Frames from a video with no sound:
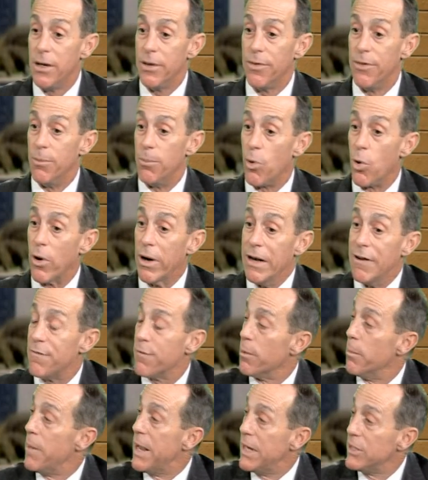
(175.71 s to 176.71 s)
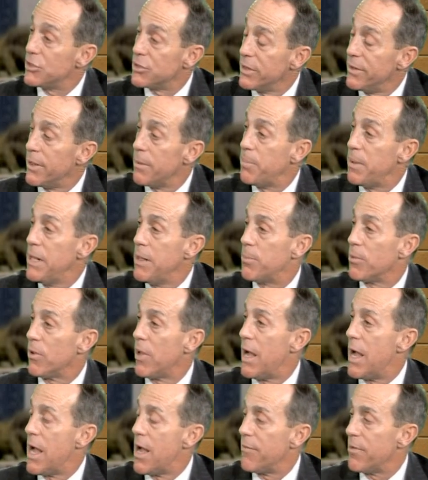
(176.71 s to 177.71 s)
The more information that people
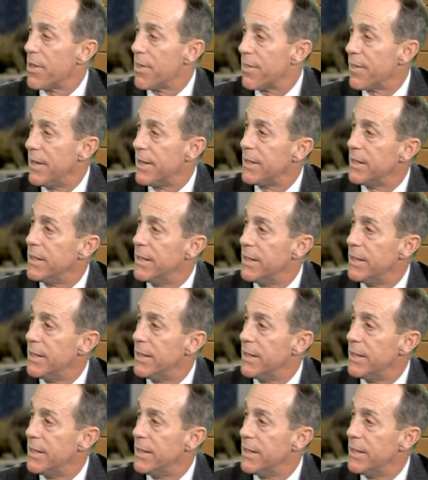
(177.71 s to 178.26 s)
have, I think,